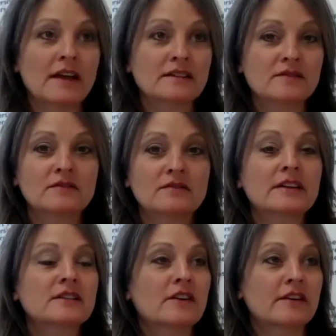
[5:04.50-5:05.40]

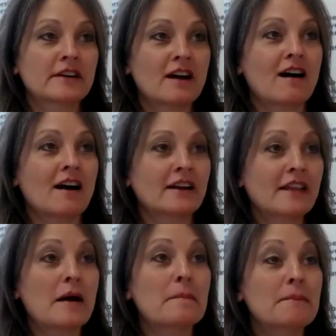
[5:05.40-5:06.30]
that's very kind, and
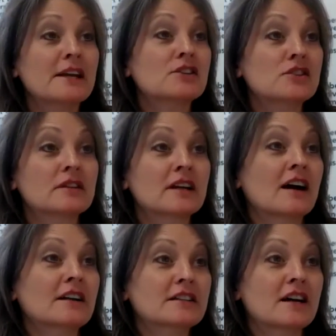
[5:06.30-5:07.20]
that makes you the
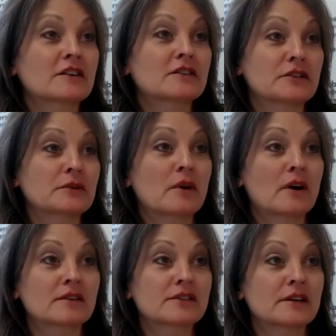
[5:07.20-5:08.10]
kind of doctor you
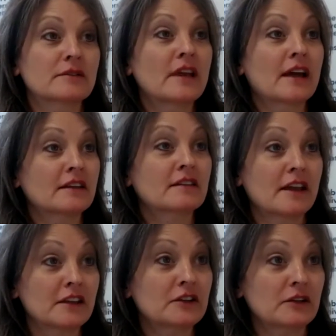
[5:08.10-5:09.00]
are. So
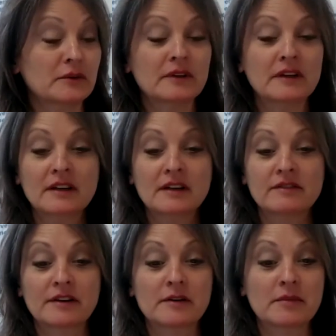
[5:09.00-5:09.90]
thank you
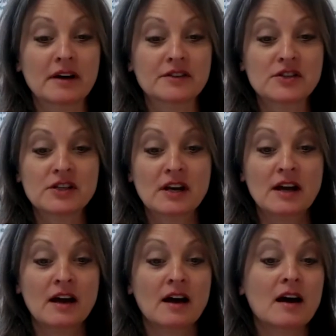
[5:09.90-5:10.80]
very much.
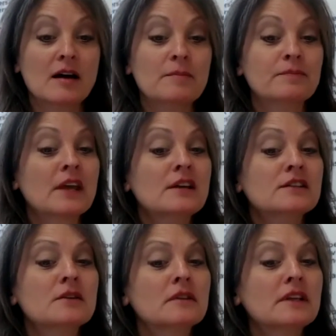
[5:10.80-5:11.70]

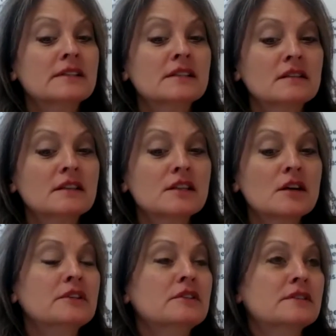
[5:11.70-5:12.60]
So let's
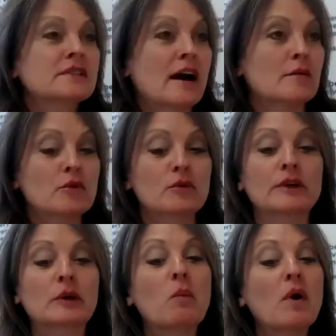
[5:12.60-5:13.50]
go into scalp
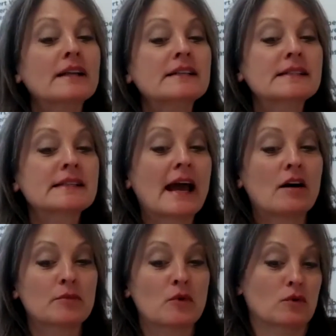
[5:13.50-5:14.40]
cooling. What is
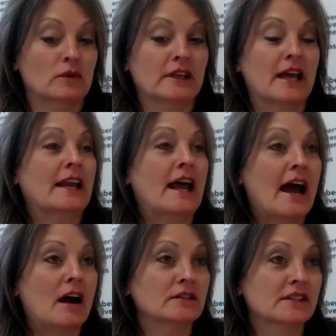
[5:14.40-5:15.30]
scalp cooling and
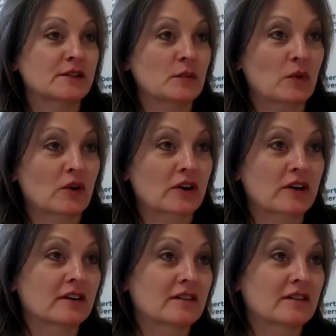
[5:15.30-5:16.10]
how does it work?